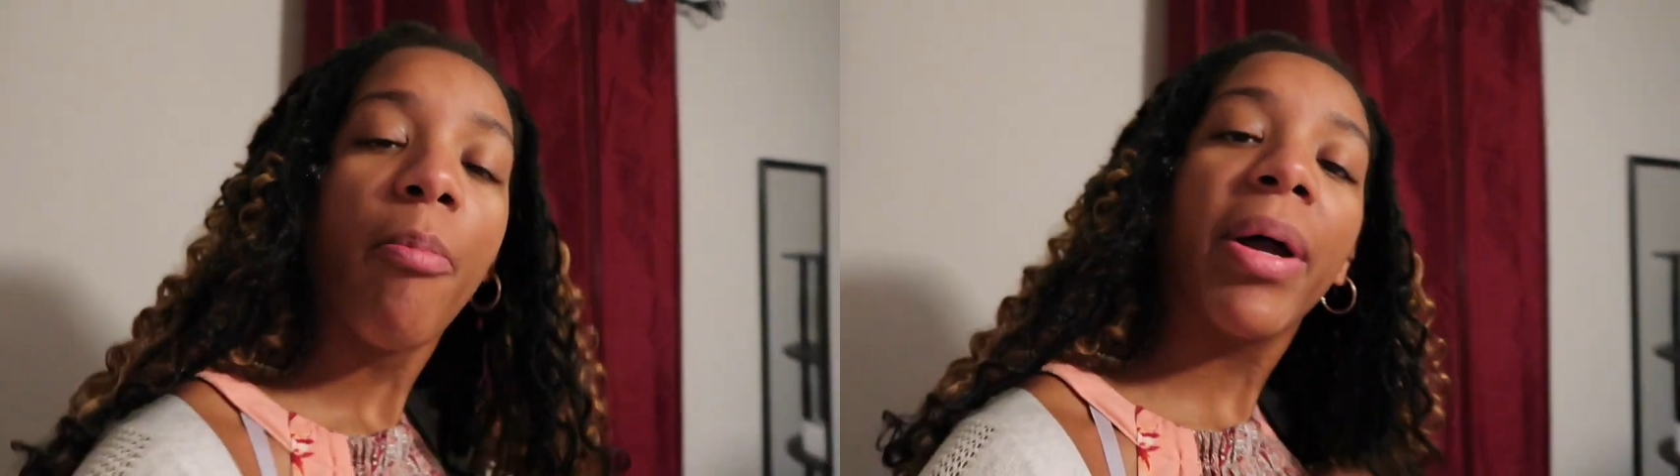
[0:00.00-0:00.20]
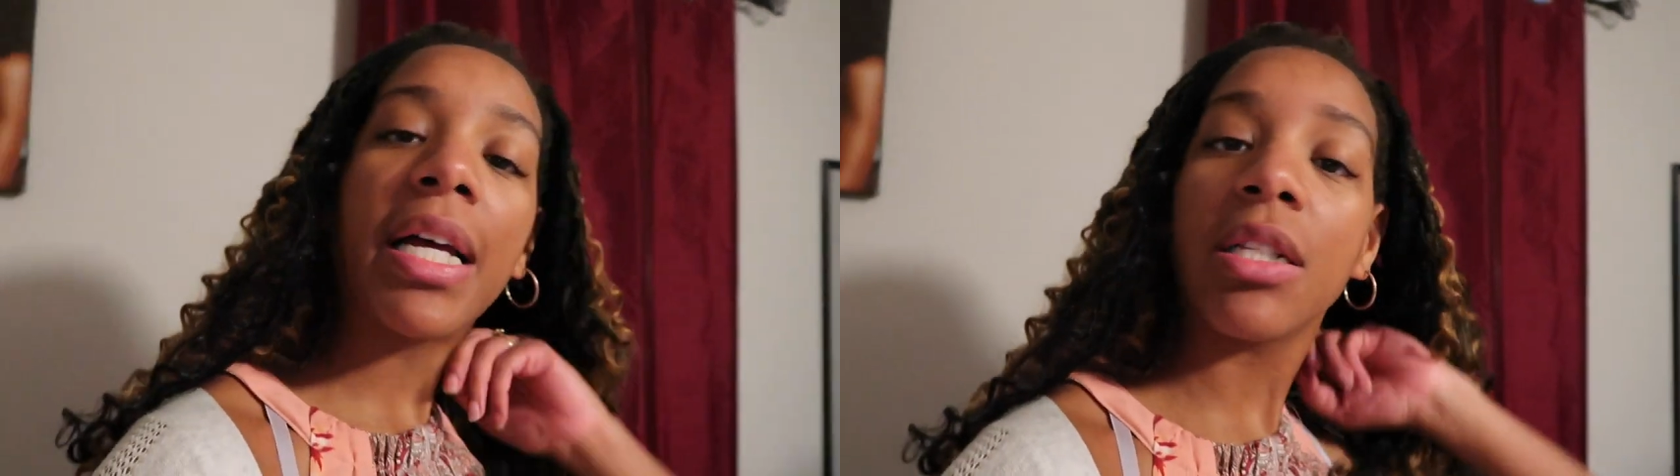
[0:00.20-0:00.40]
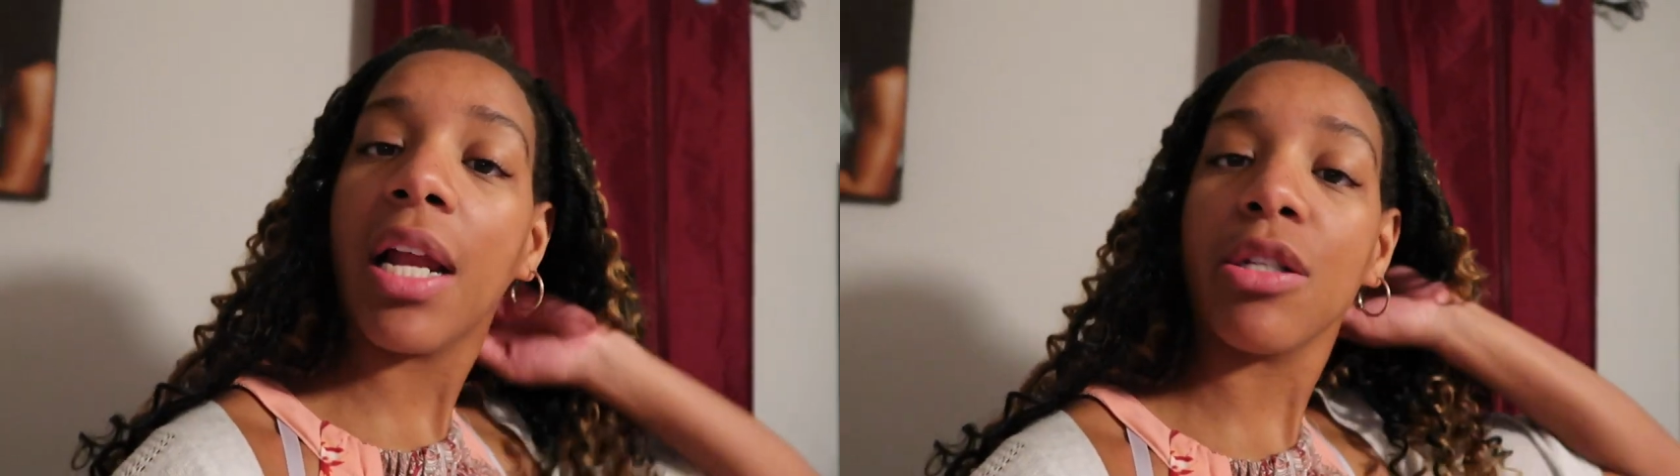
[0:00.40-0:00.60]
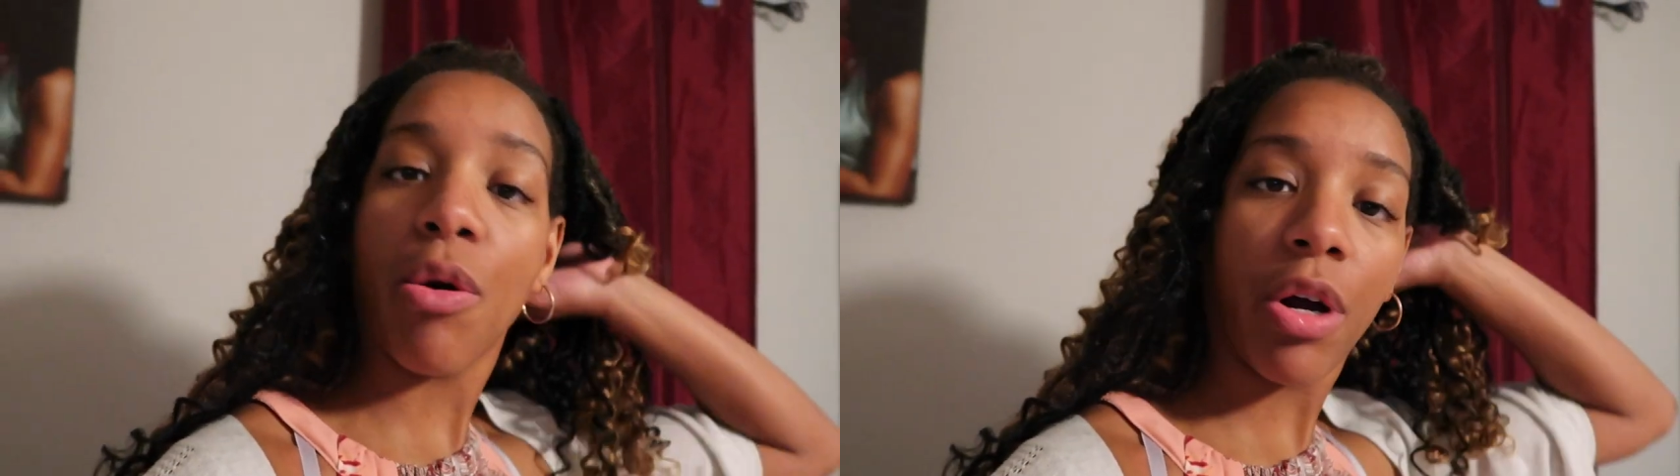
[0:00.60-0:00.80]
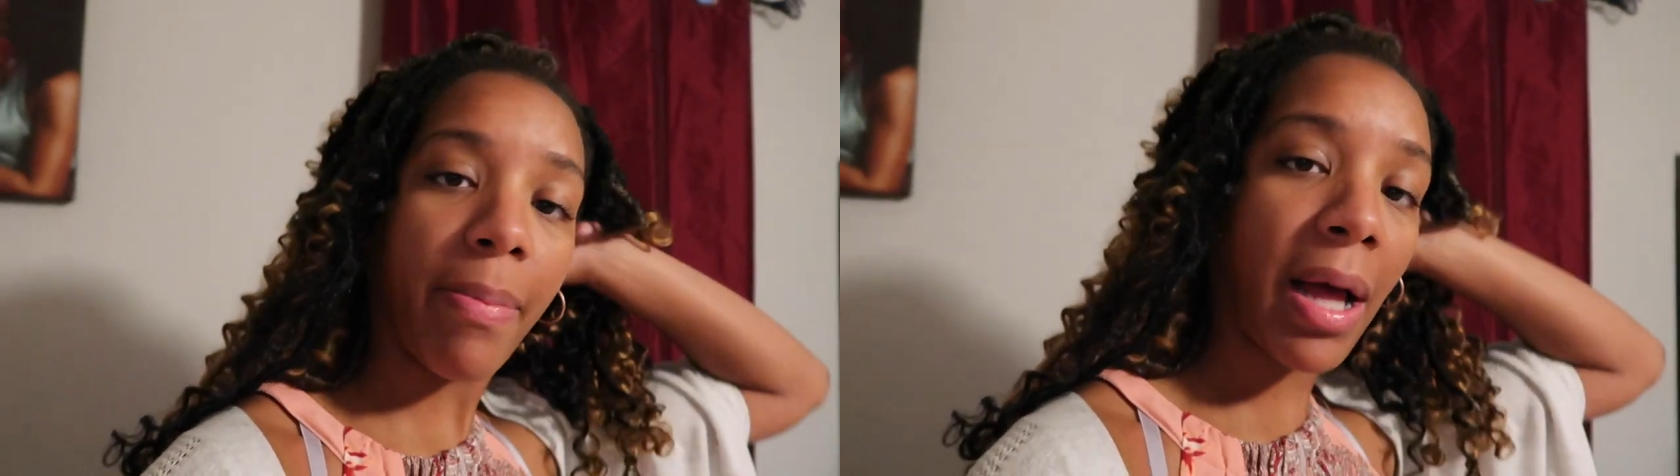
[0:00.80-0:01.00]
But yeah, so that's
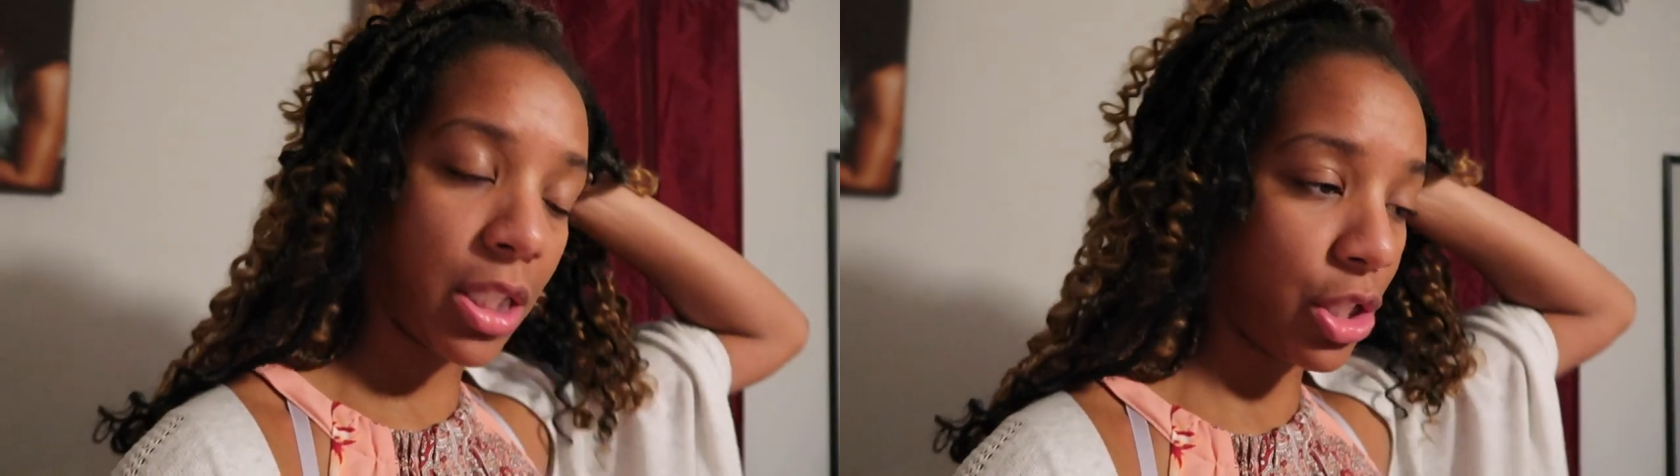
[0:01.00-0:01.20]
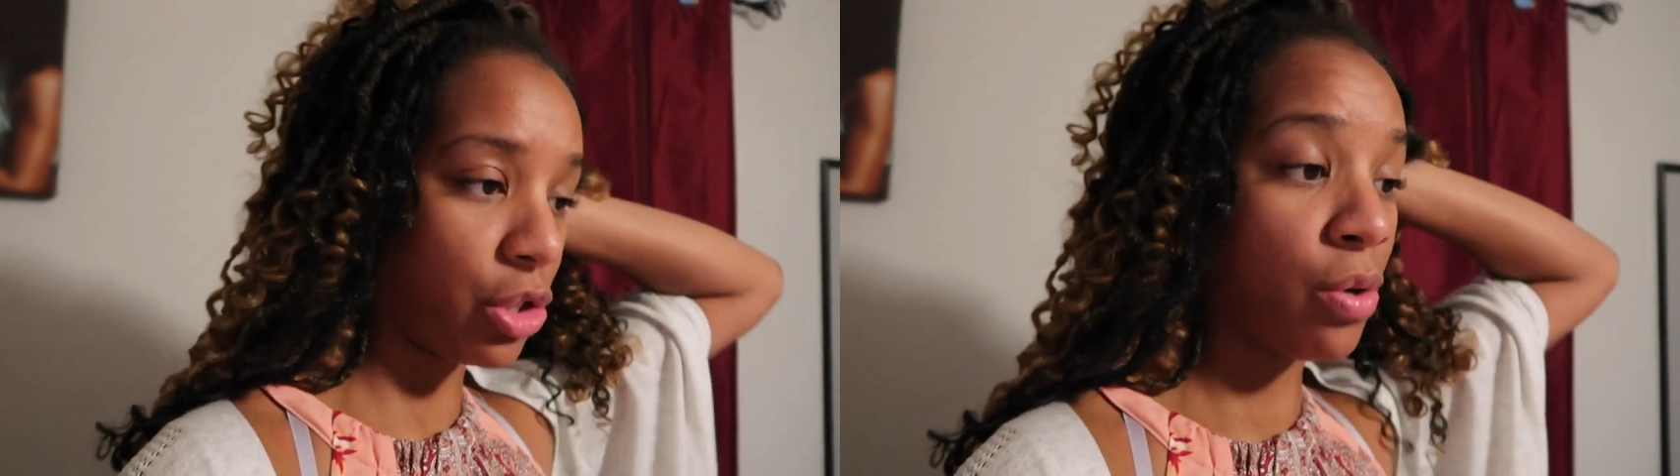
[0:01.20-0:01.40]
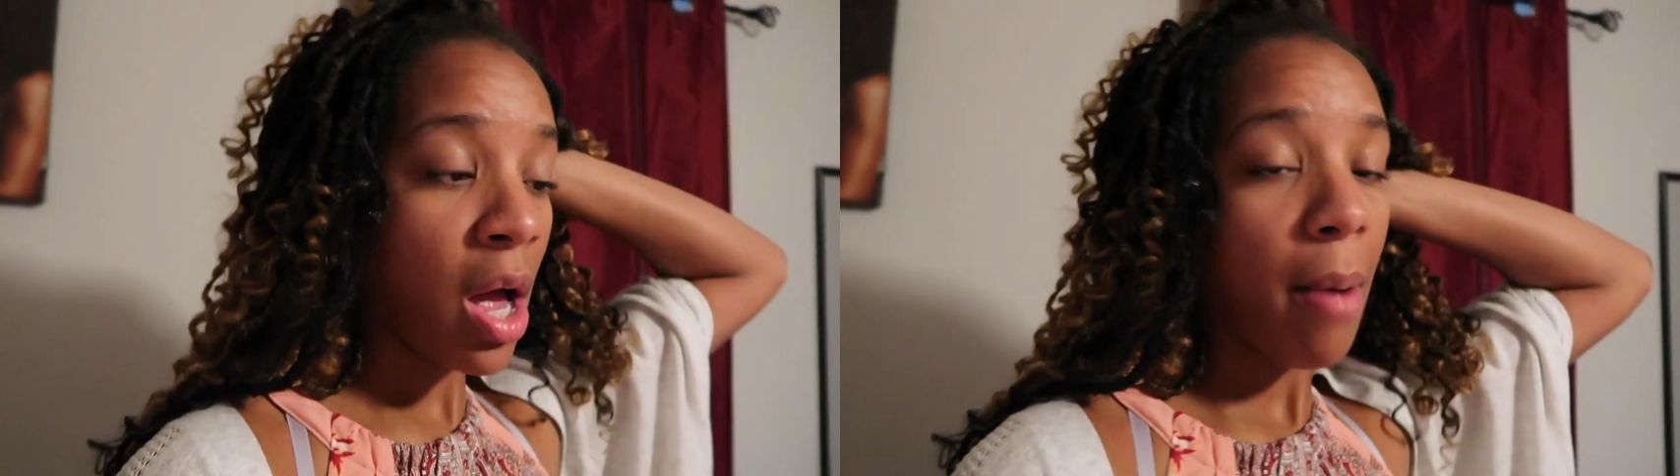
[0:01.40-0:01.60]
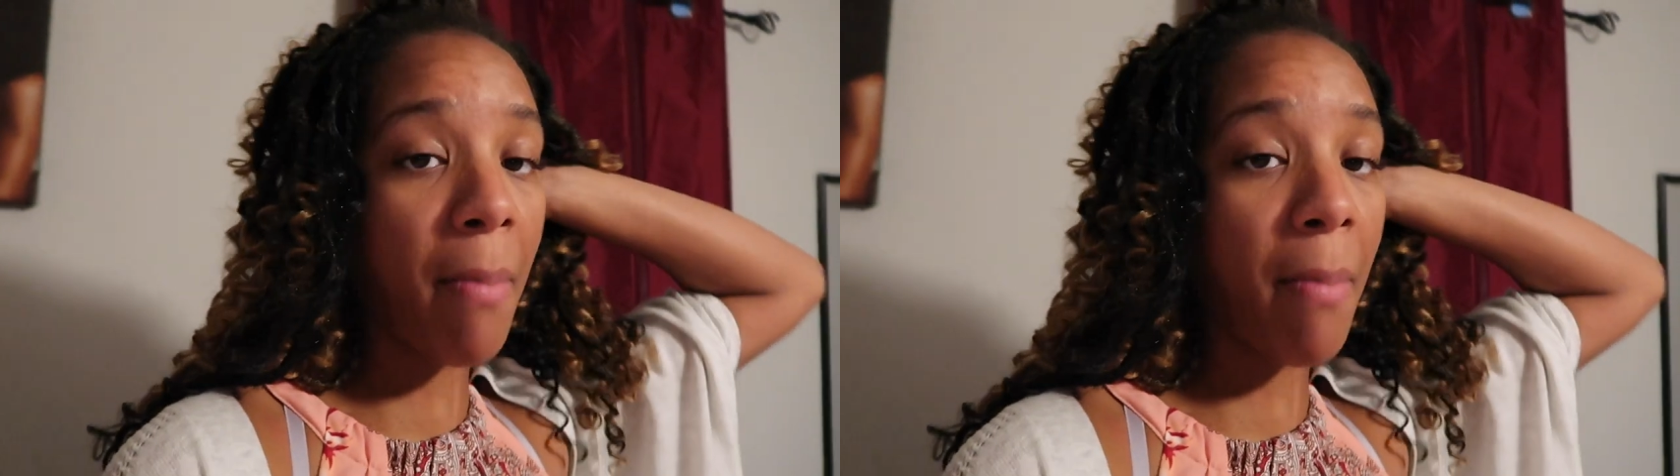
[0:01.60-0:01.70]
what we're about to do.